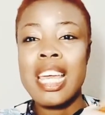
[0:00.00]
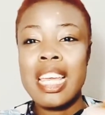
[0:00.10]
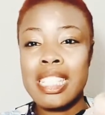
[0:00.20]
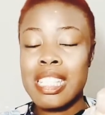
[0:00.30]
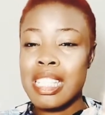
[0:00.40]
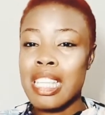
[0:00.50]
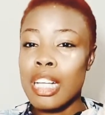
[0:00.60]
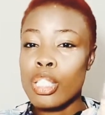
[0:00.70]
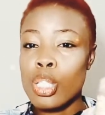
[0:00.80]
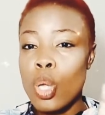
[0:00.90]
is
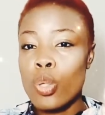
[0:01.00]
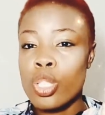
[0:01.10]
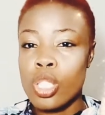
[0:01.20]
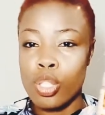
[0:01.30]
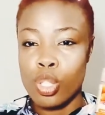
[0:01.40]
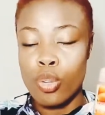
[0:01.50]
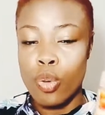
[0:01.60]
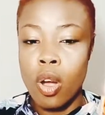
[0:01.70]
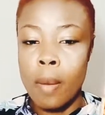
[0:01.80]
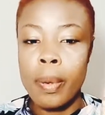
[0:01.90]
a salt
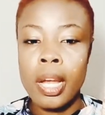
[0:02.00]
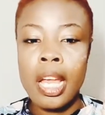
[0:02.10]
scrub.